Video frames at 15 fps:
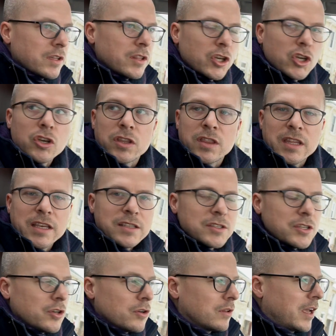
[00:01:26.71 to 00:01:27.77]
of the good things
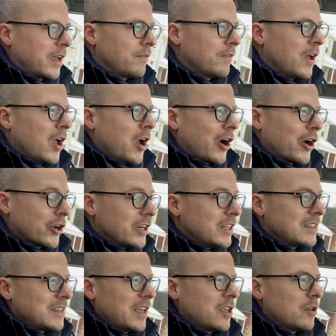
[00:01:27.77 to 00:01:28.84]
in your life are going to
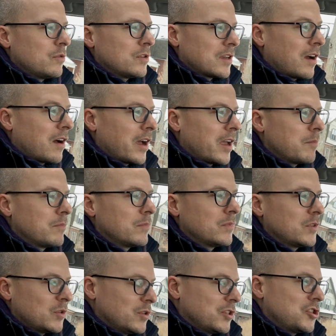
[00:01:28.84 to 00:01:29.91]
take you time
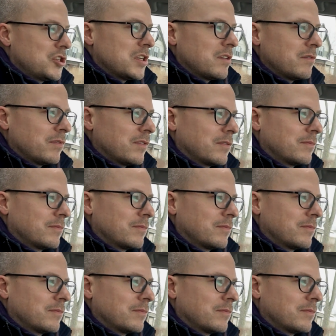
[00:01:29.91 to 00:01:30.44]
to achieve.